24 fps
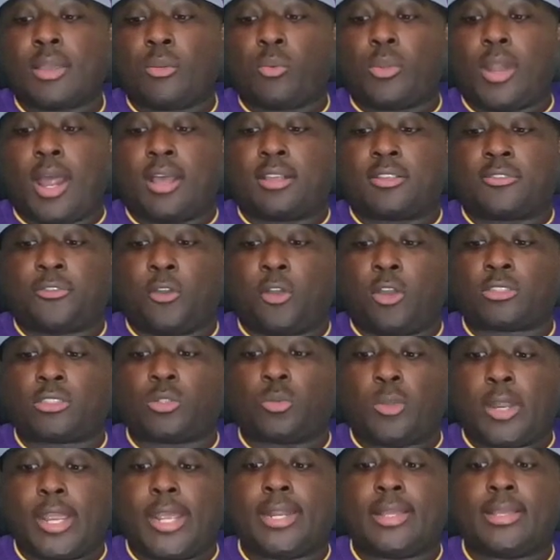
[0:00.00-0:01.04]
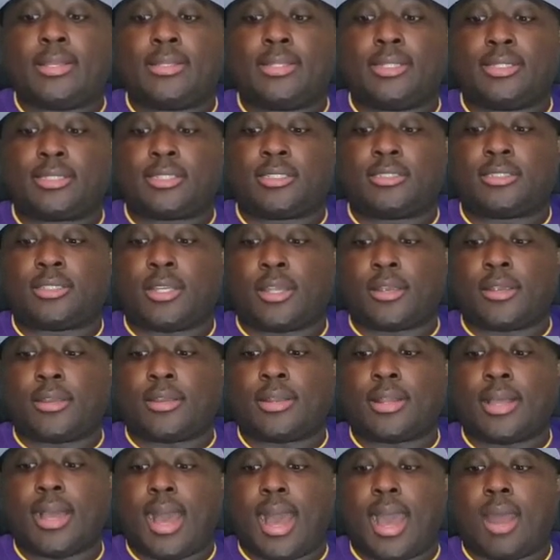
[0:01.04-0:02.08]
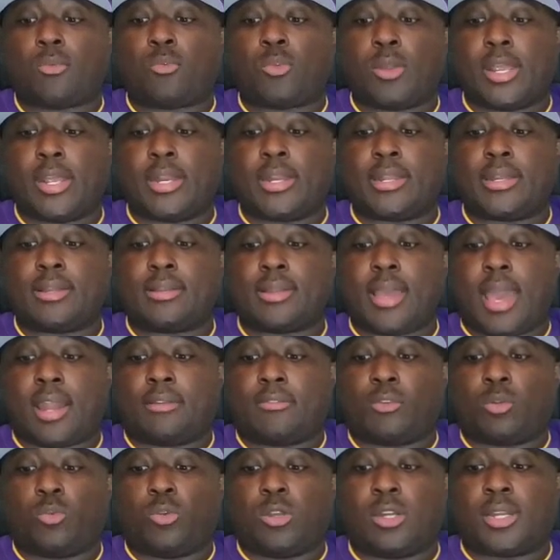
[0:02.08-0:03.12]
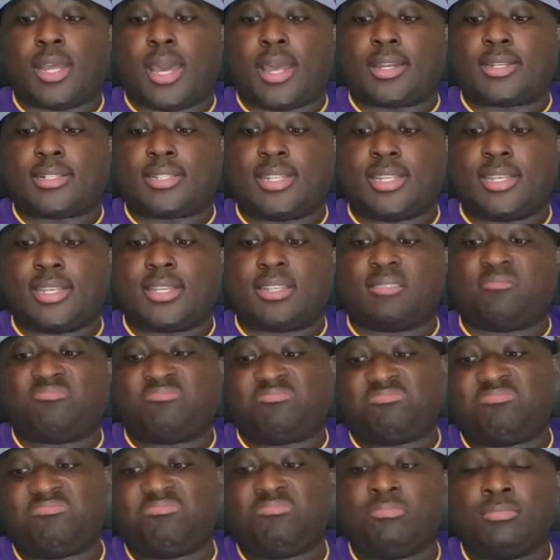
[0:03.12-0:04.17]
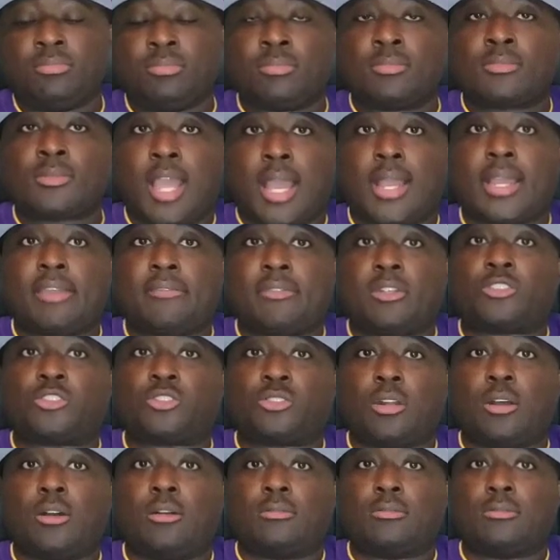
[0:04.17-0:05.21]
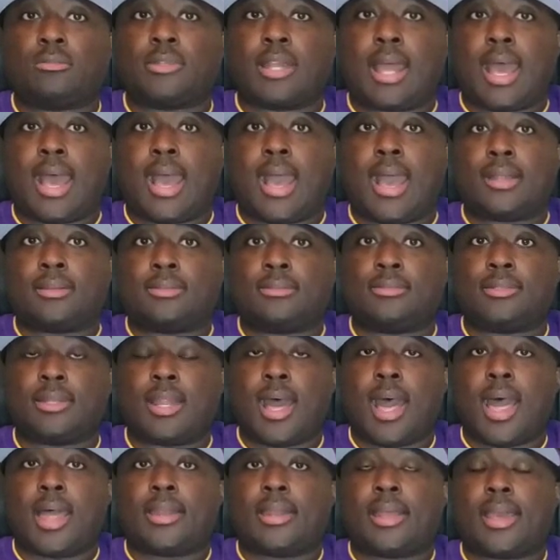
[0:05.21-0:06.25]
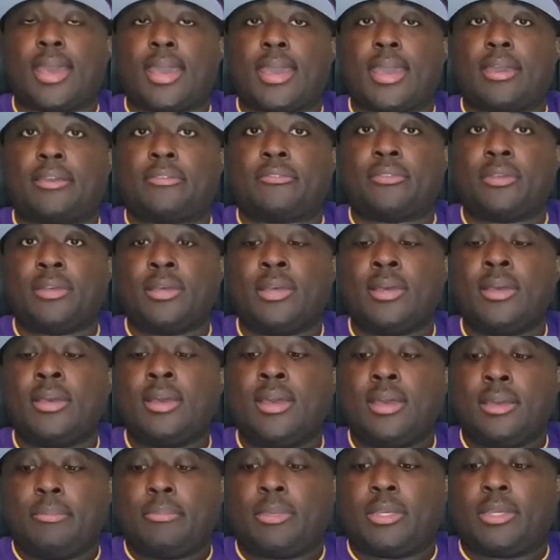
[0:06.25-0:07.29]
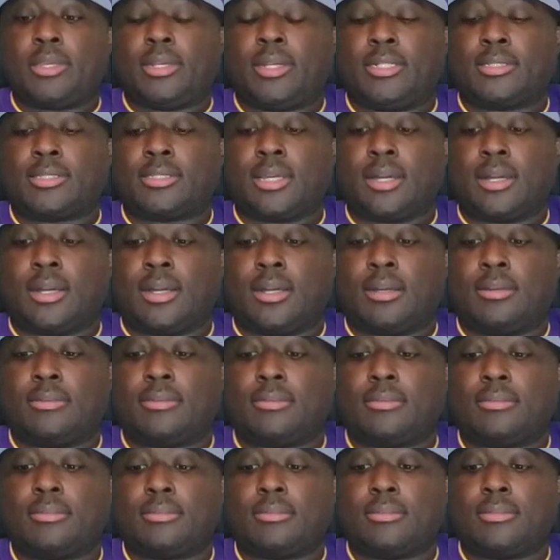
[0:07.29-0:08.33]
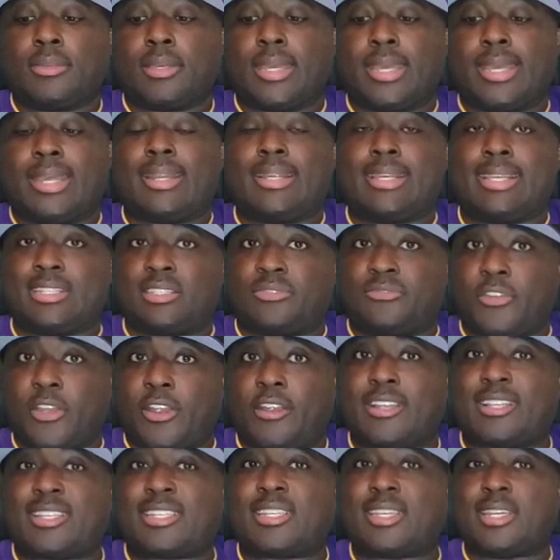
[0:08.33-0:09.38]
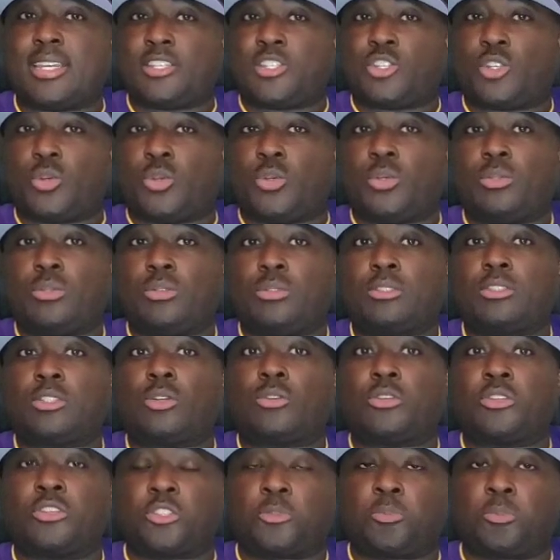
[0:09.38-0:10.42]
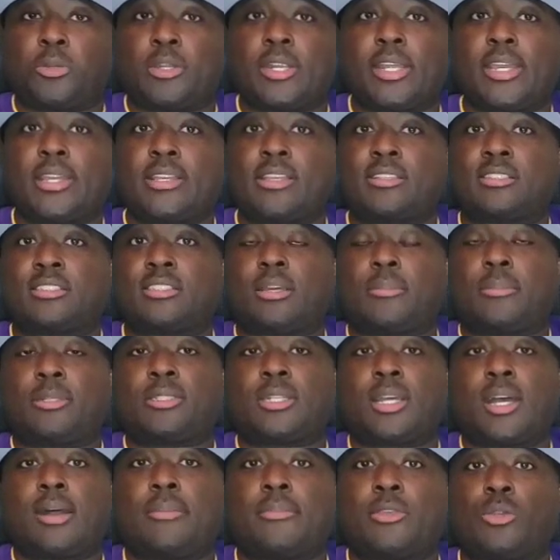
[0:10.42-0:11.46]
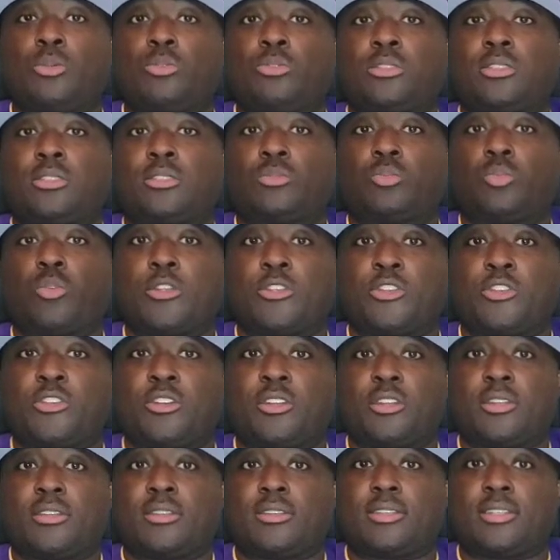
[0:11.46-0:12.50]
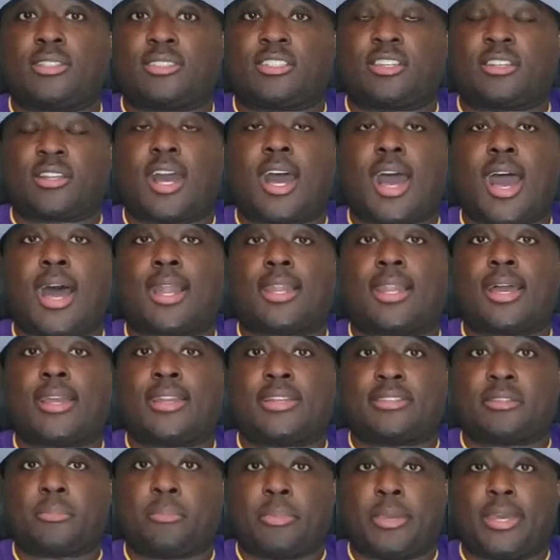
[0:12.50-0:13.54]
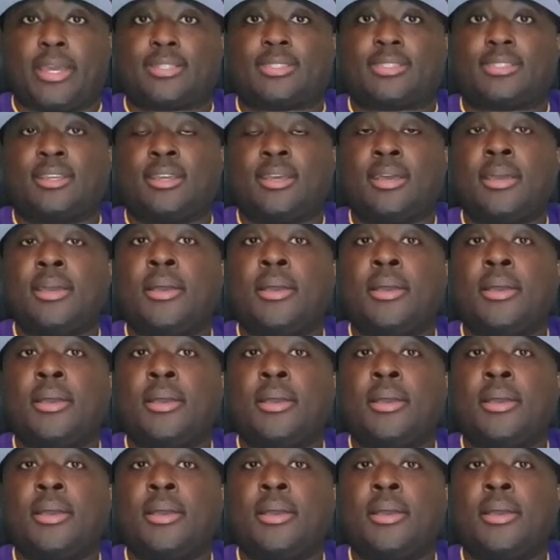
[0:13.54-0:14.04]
As far as a rating is concerned, I rate it out of a 1 out of 10. I give it a strong 9, 9.5 because it is very seasonal. So your spring and your summertime use is where it's gonna highlight the best.